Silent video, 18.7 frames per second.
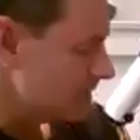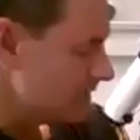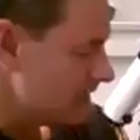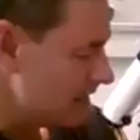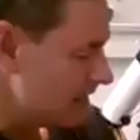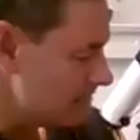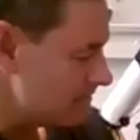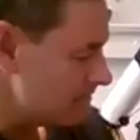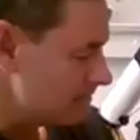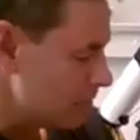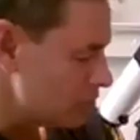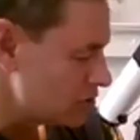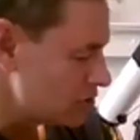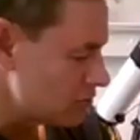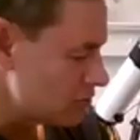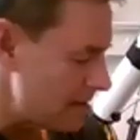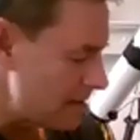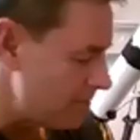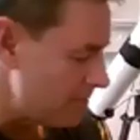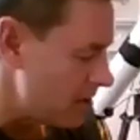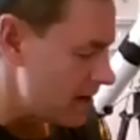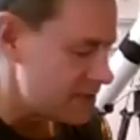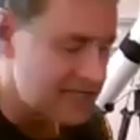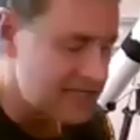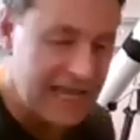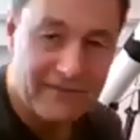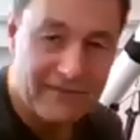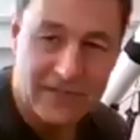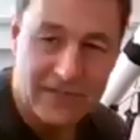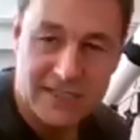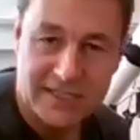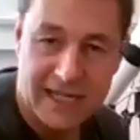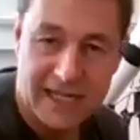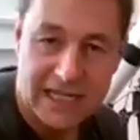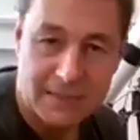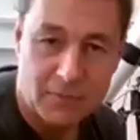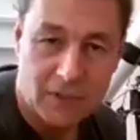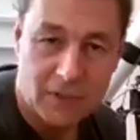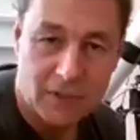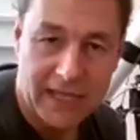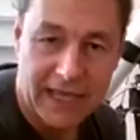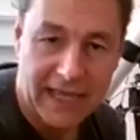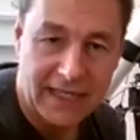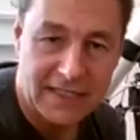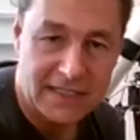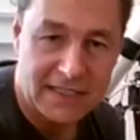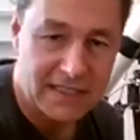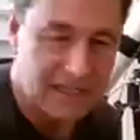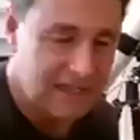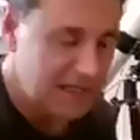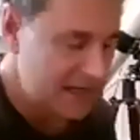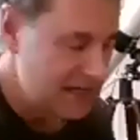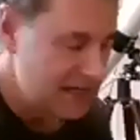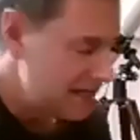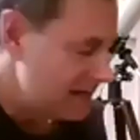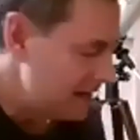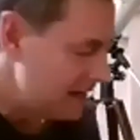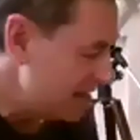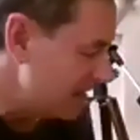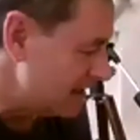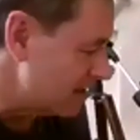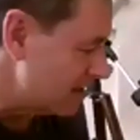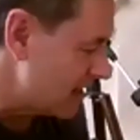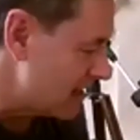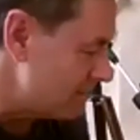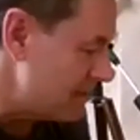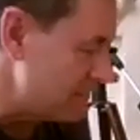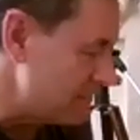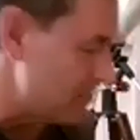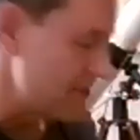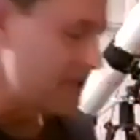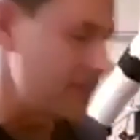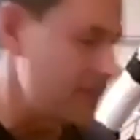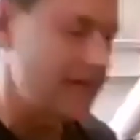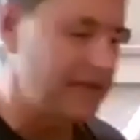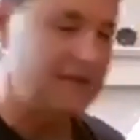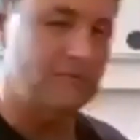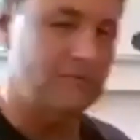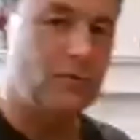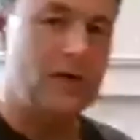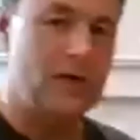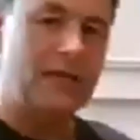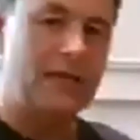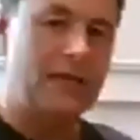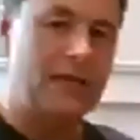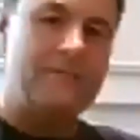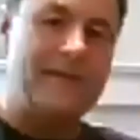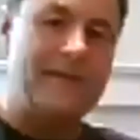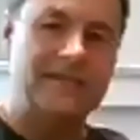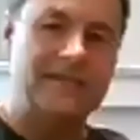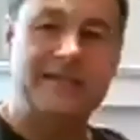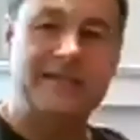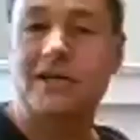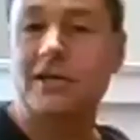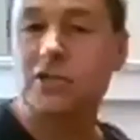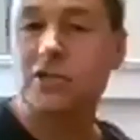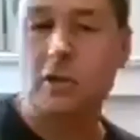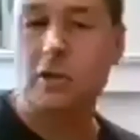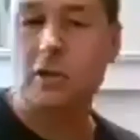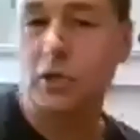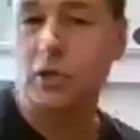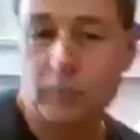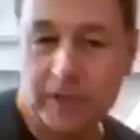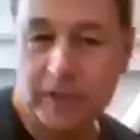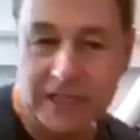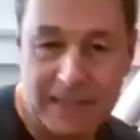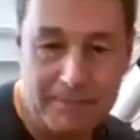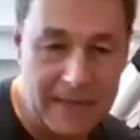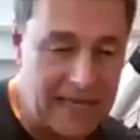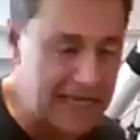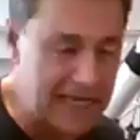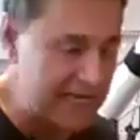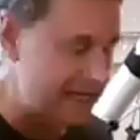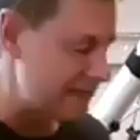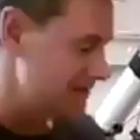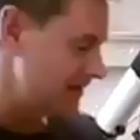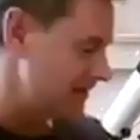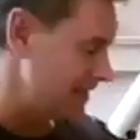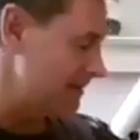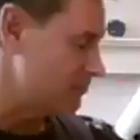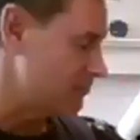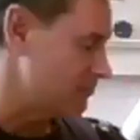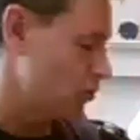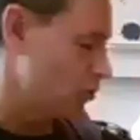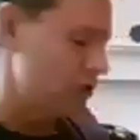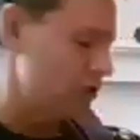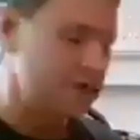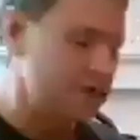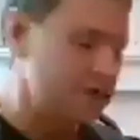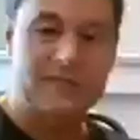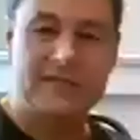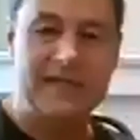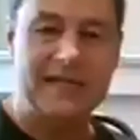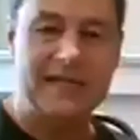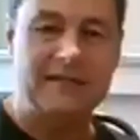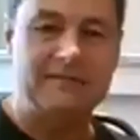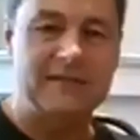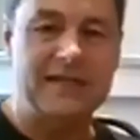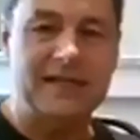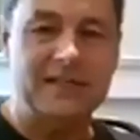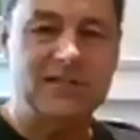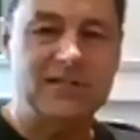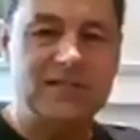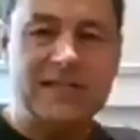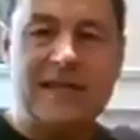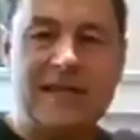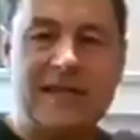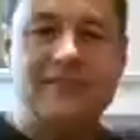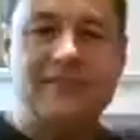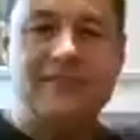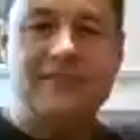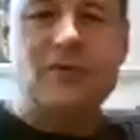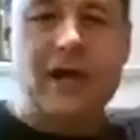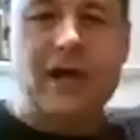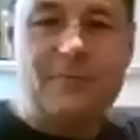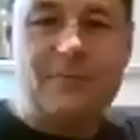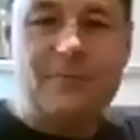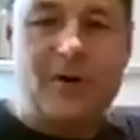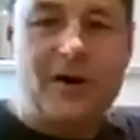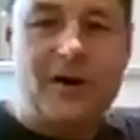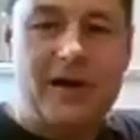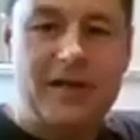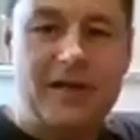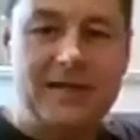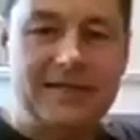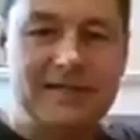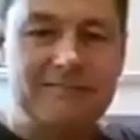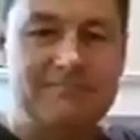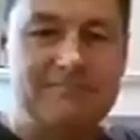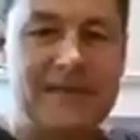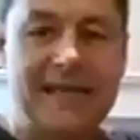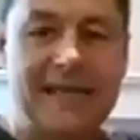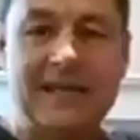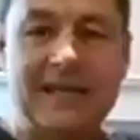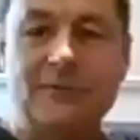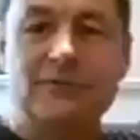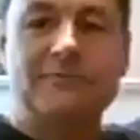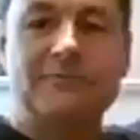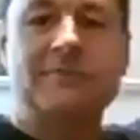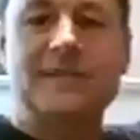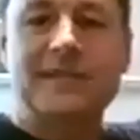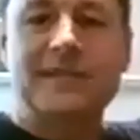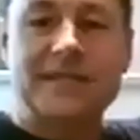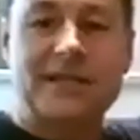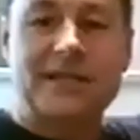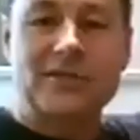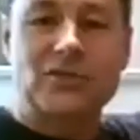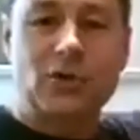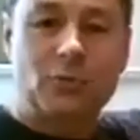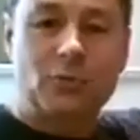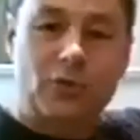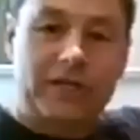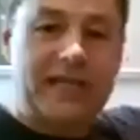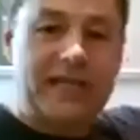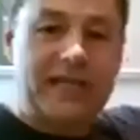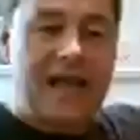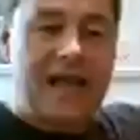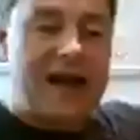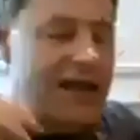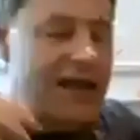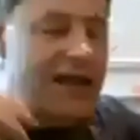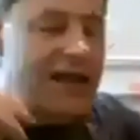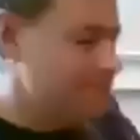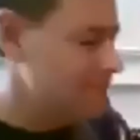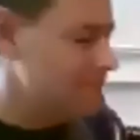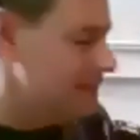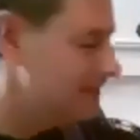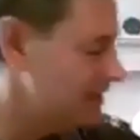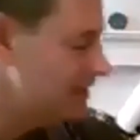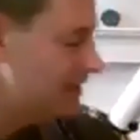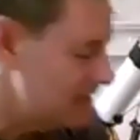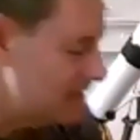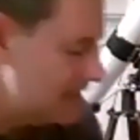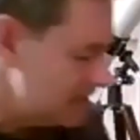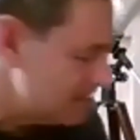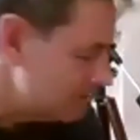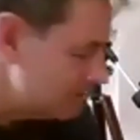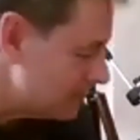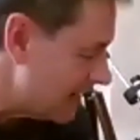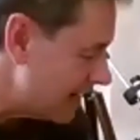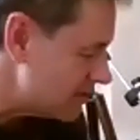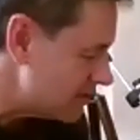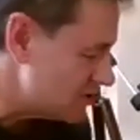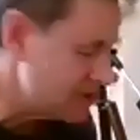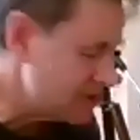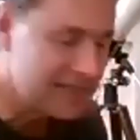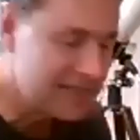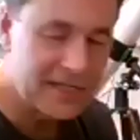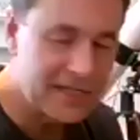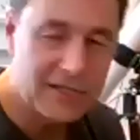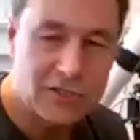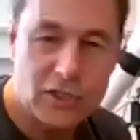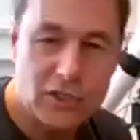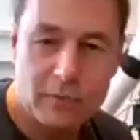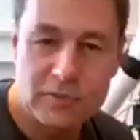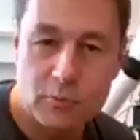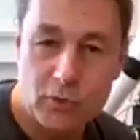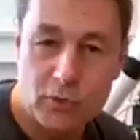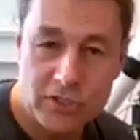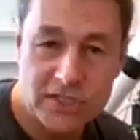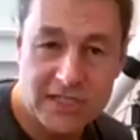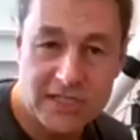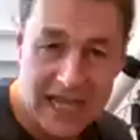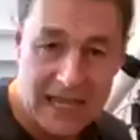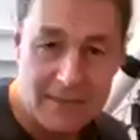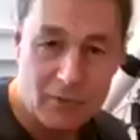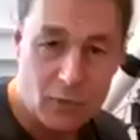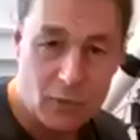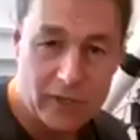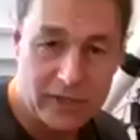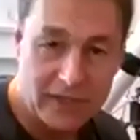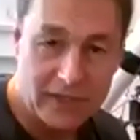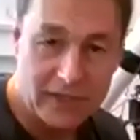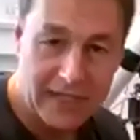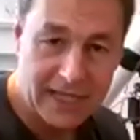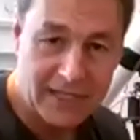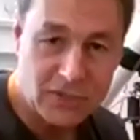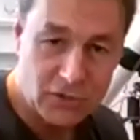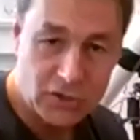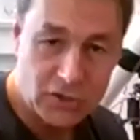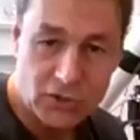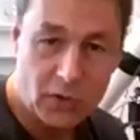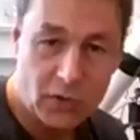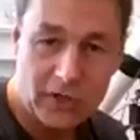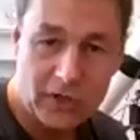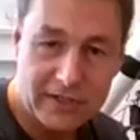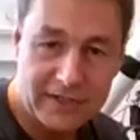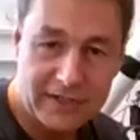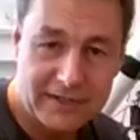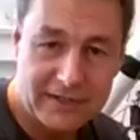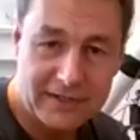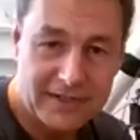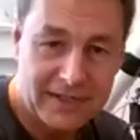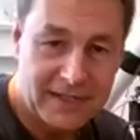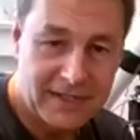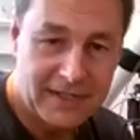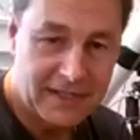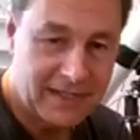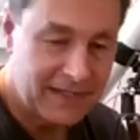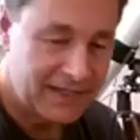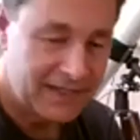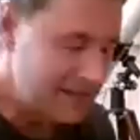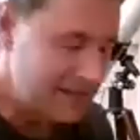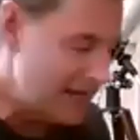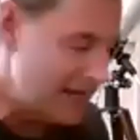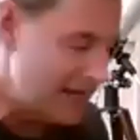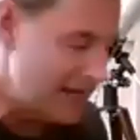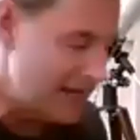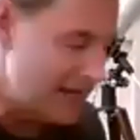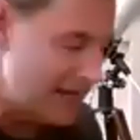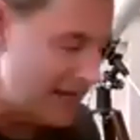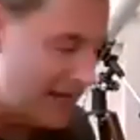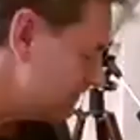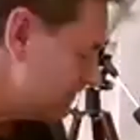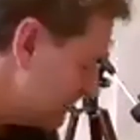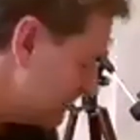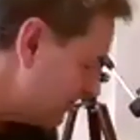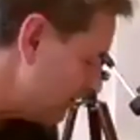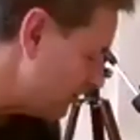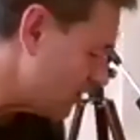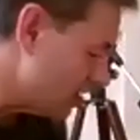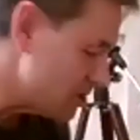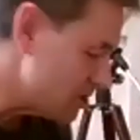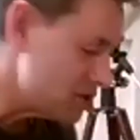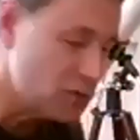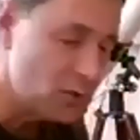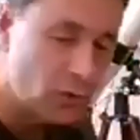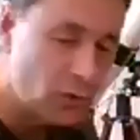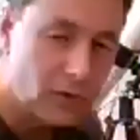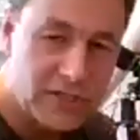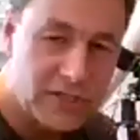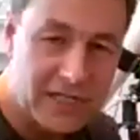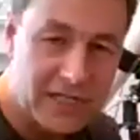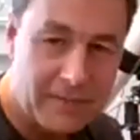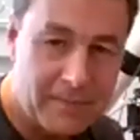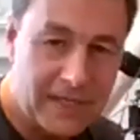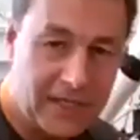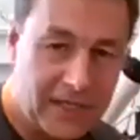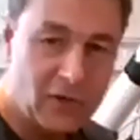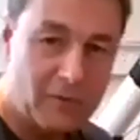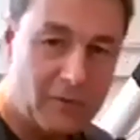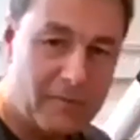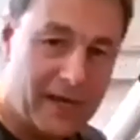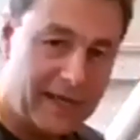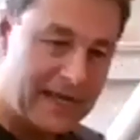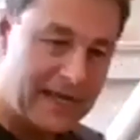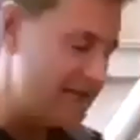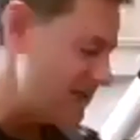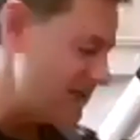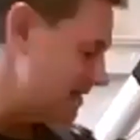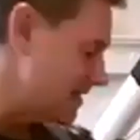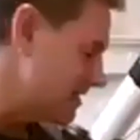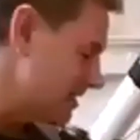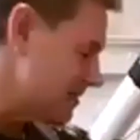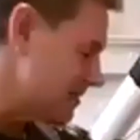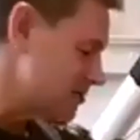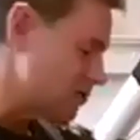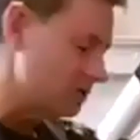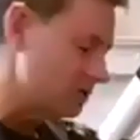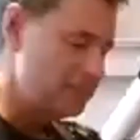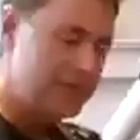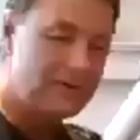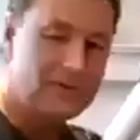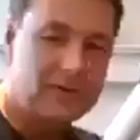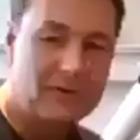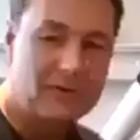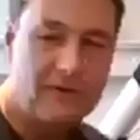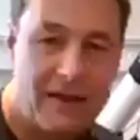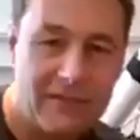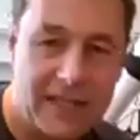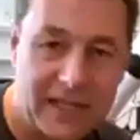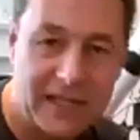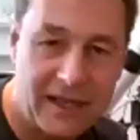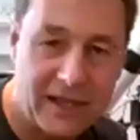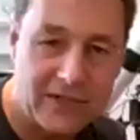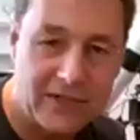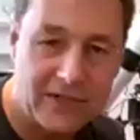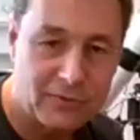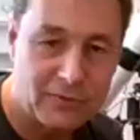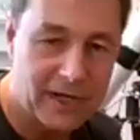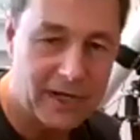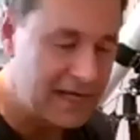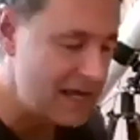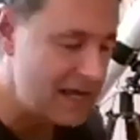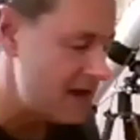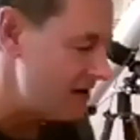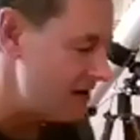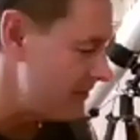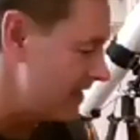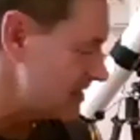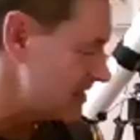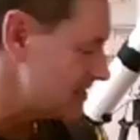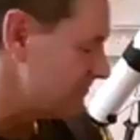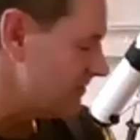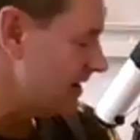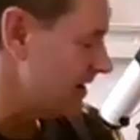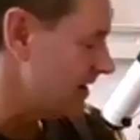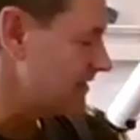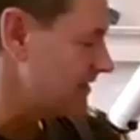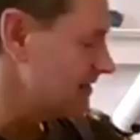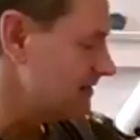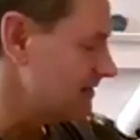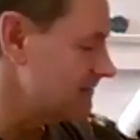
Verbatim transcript: Um, most tripods have extendable legs. And a lot of people think, well, they want to make the telescope look really big and, and important. So they, they extend the tripod and make it the telescope really high. But actually the telescope's more stable when the legs are short. Now, if you've got a stool or something, you don't mind having the telescope near to the ground like I do right now, that's fine.